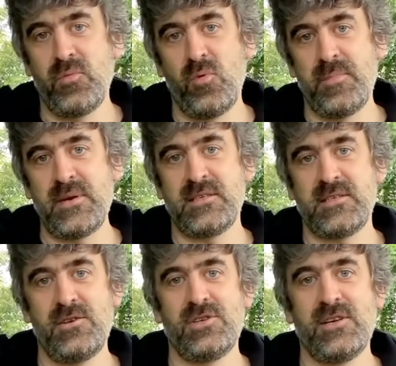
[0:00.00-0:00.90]
We'll be
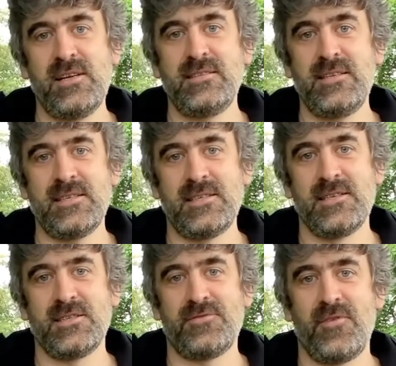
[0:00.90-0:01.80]
socially
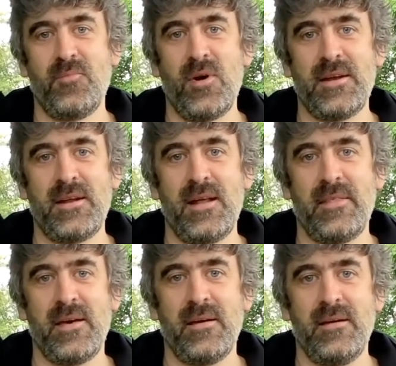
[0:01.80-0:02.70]
distanced from one
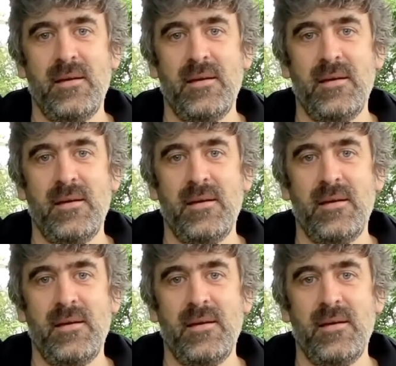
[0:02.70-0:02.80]
another.